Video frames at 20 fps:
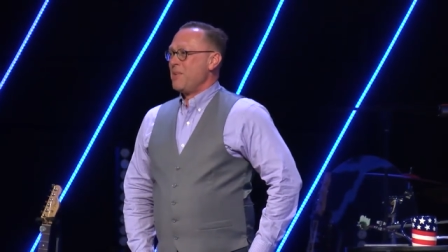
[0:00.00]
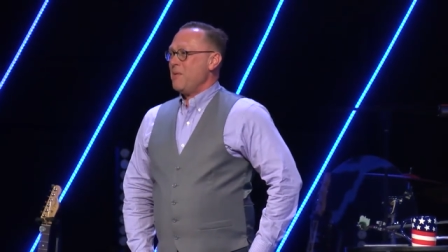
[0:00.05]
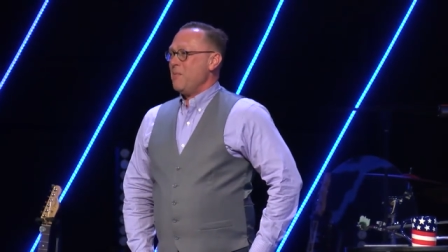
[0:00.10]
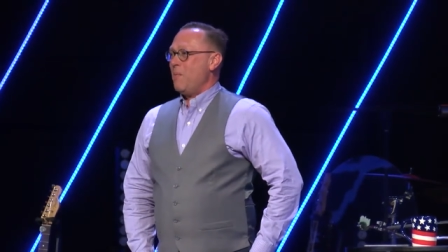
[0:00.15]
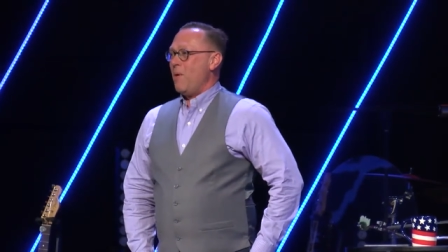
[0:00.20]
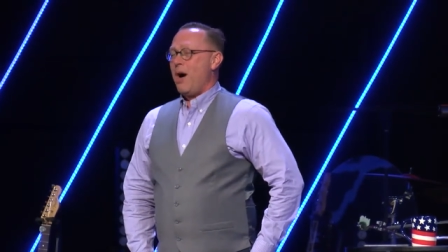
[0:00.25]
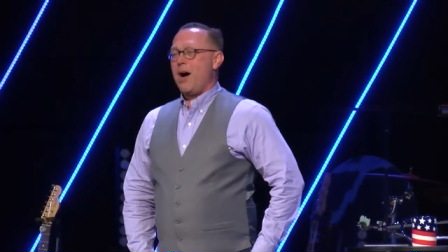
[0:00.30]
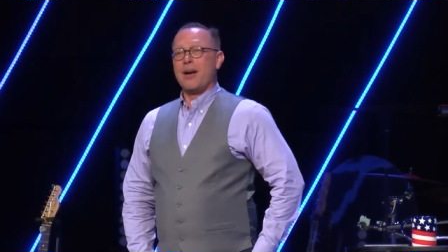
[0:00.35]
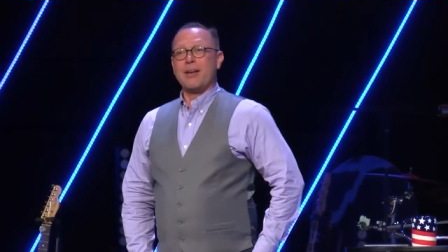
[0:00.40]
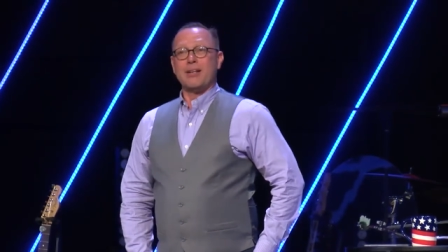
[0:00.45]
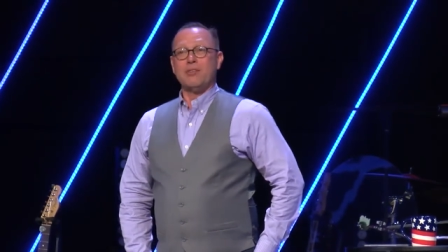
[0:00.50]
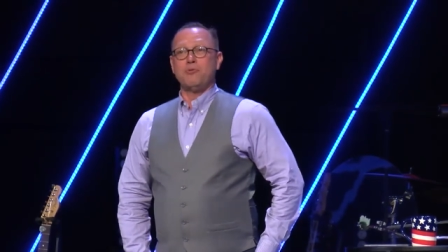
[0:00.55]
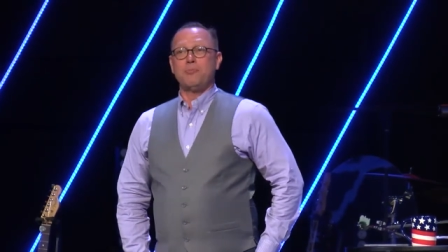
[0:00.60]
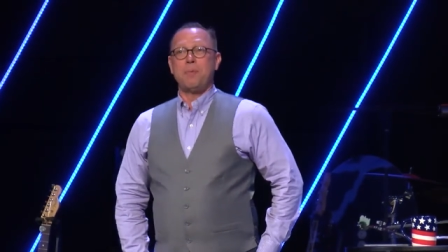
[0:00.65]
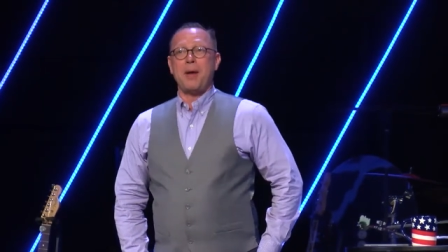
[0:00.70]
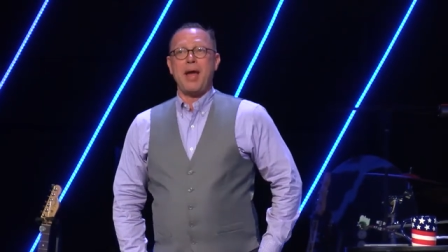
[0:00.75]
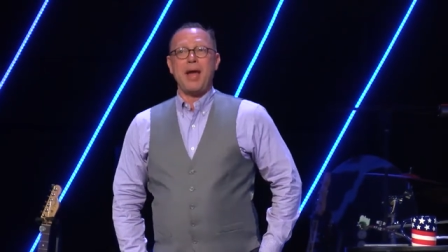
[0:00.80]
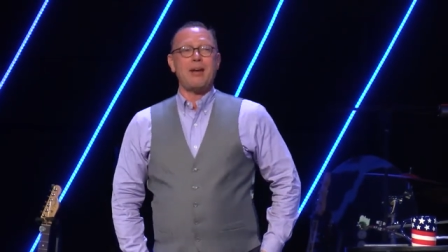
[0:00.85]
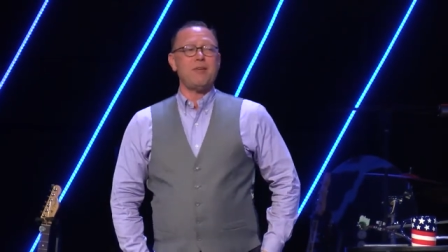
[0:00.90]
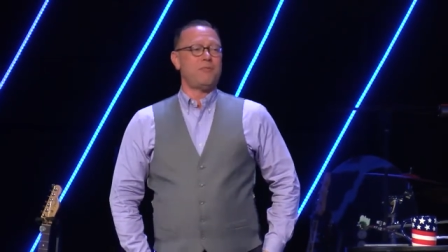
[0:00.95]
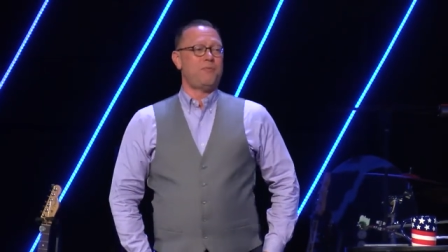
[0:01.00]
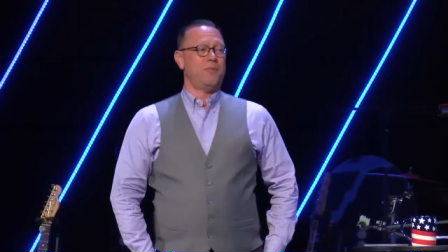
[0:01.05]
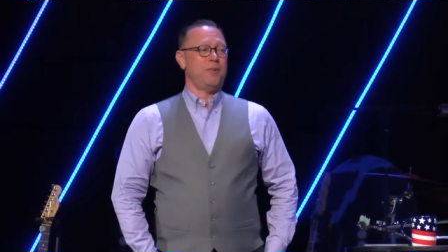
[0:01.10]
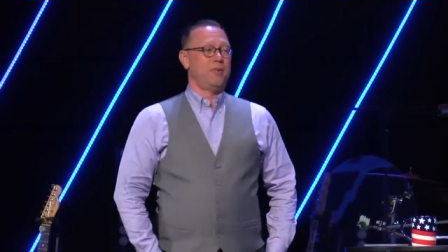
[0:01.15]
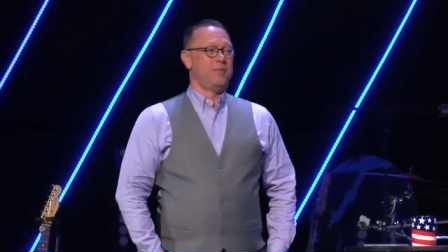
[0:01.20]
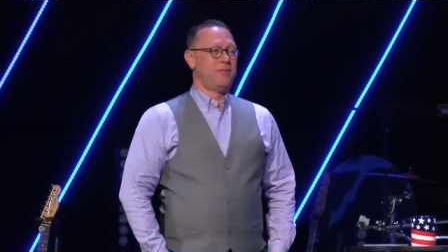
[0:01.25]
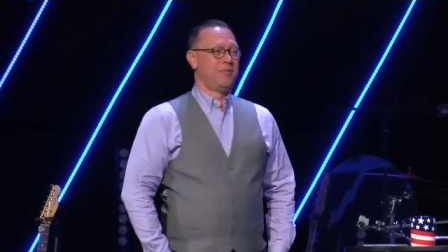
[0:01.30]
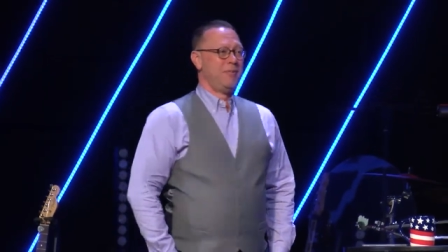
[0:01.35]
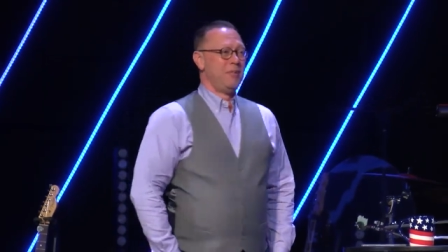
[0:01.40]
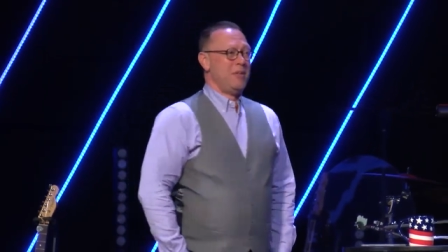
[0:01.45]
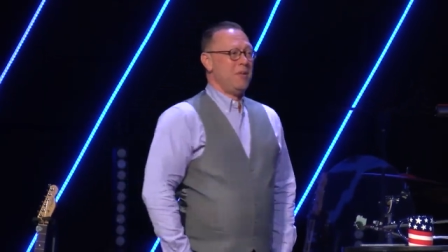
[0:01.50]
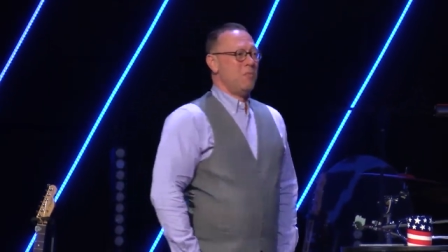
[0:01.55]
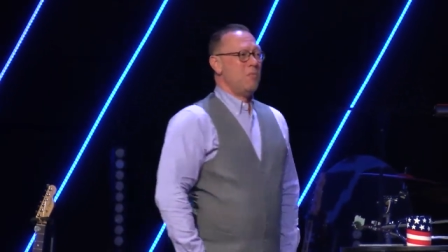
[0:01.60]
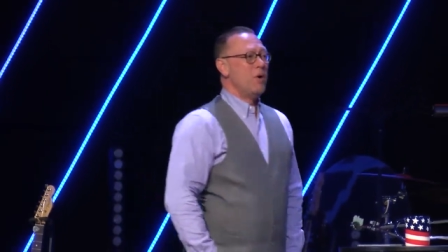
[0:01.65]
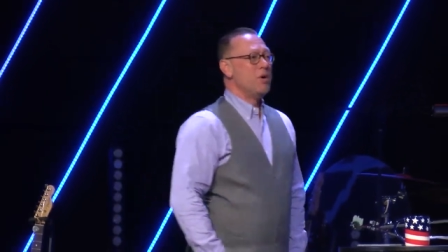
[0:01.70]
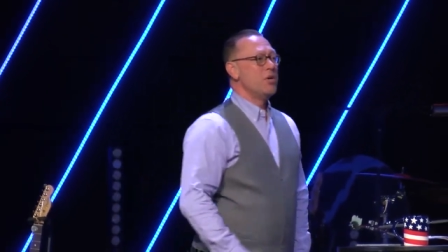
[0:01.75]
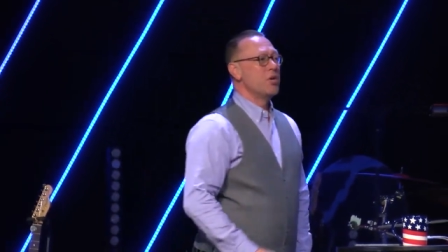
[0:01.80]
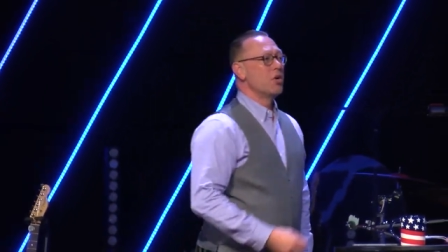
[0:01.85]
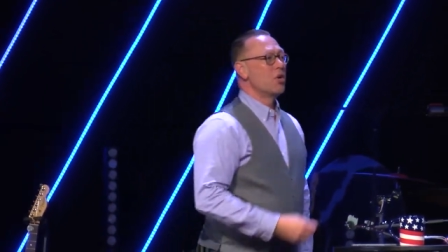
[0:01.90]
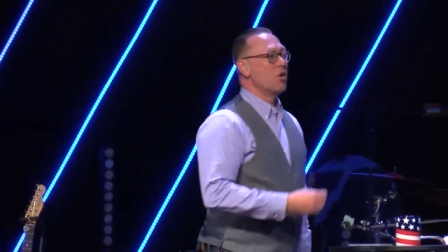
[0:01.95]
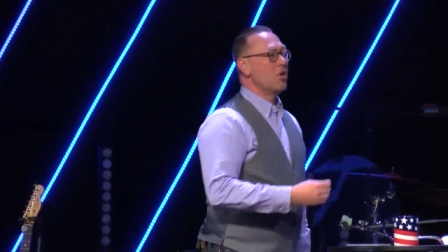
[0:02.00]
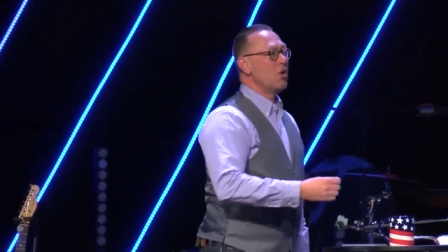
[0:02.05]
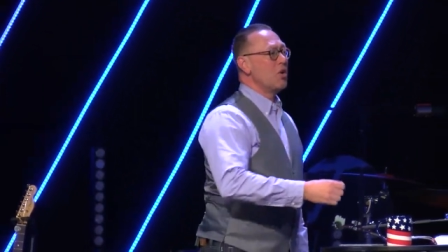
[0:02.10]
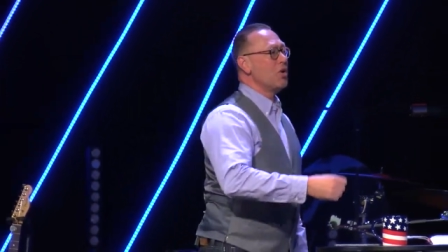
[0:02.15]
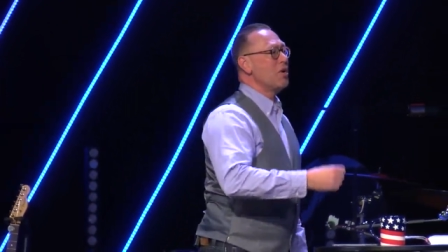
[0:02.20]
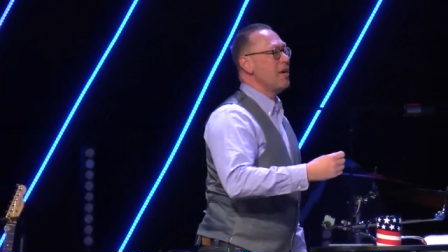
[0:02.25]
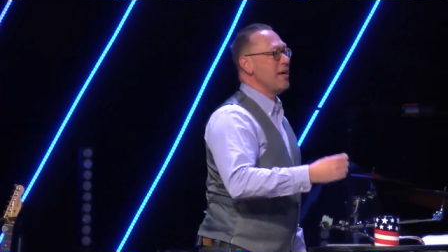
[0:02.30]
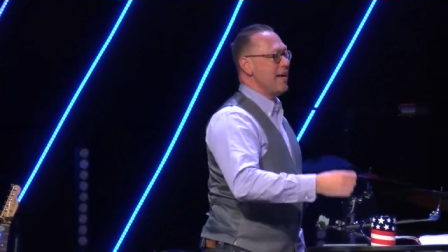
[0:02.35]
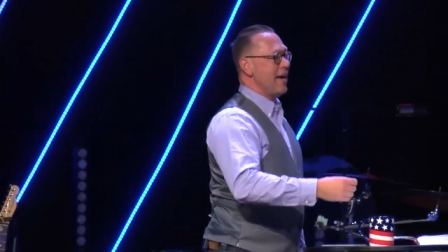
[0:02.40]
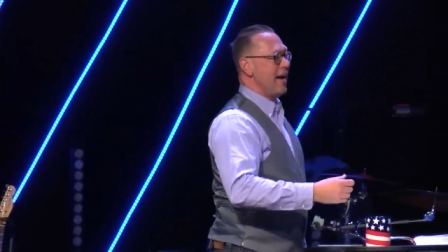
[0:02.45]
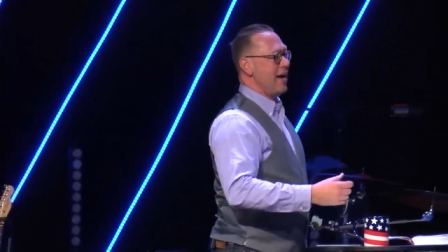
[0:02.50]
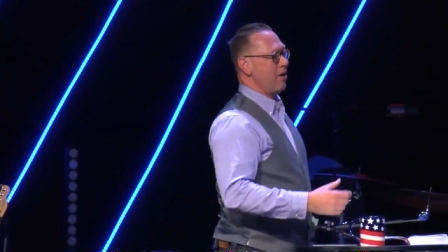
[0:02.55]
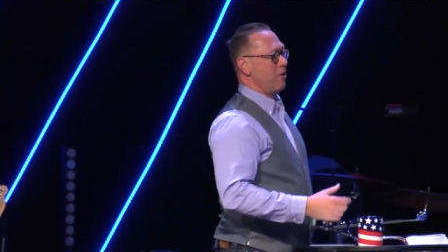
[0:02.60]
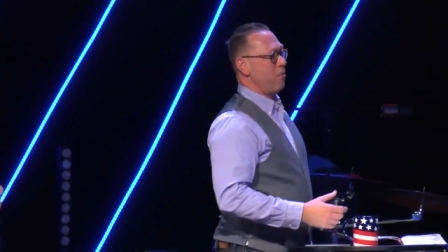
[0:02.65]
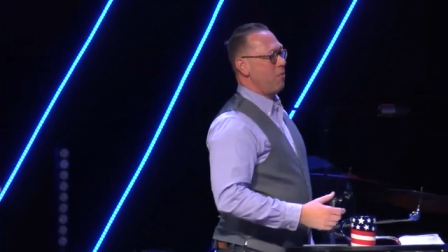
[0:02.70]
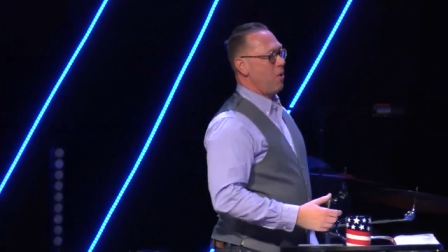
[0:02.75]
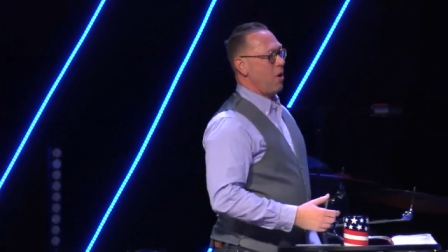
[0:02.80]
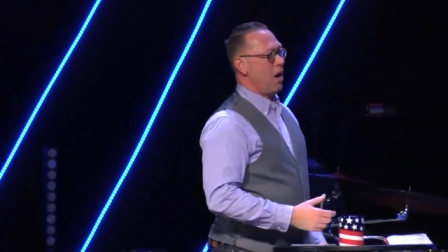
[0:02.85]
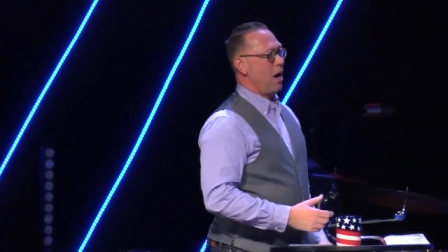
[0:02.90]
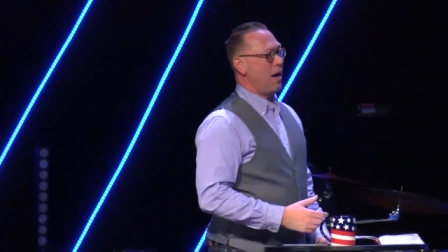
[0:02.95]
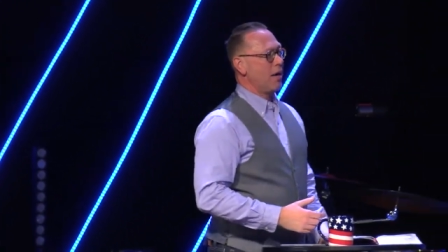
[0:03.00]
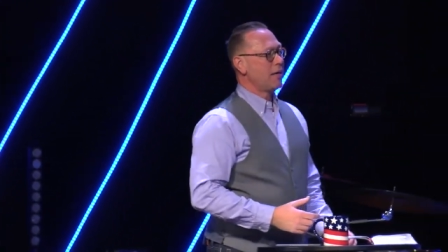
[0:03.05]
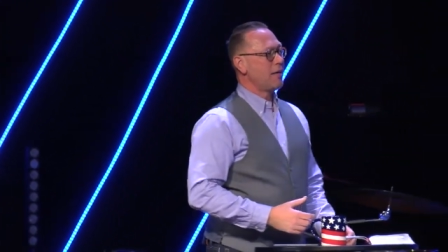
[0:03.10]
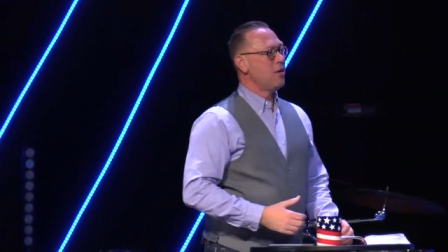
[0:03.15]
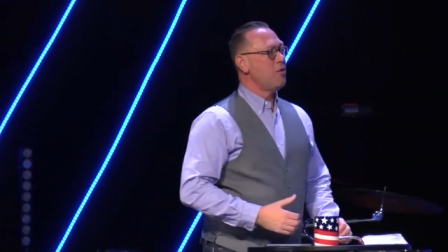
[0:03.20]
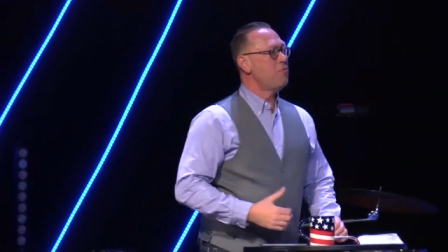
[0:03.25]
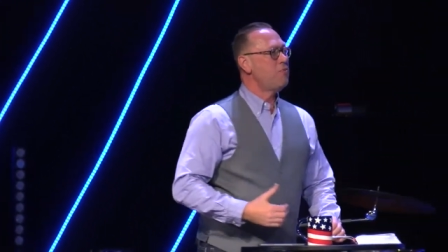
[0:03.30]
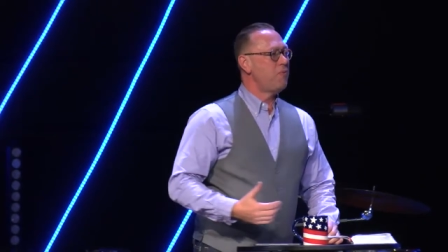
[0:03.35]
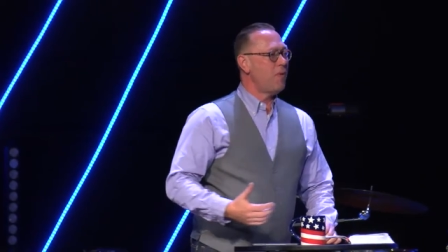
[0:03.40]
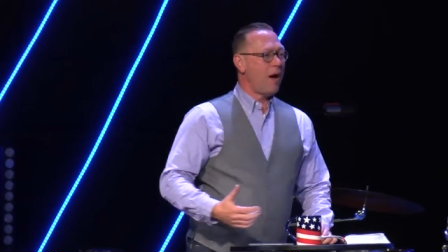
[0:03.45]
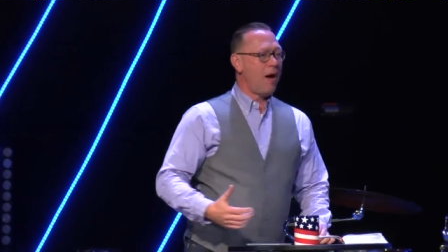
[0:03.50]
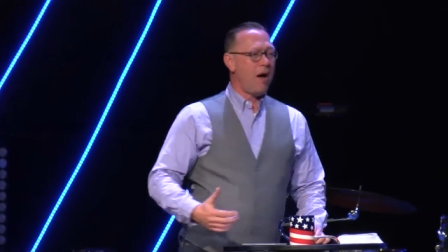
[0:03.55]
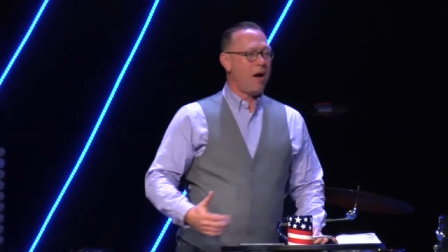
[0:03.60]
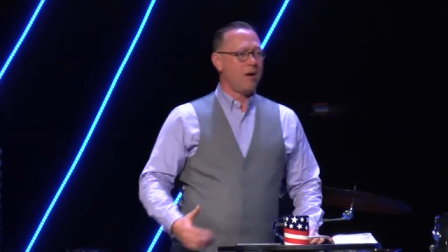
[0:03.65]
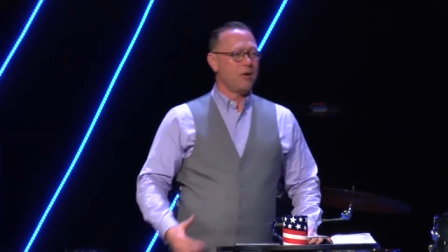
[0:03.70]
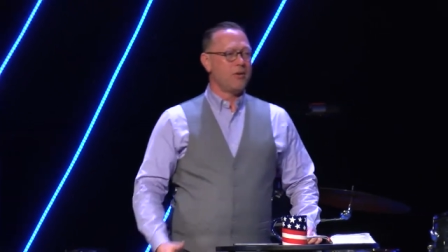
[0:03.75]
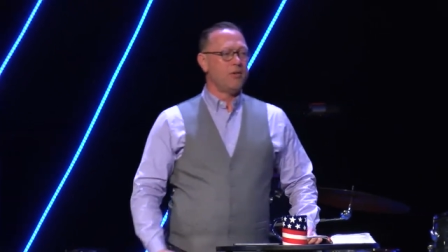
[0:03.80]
Walking's painful. When you're learning how to walk, you fall.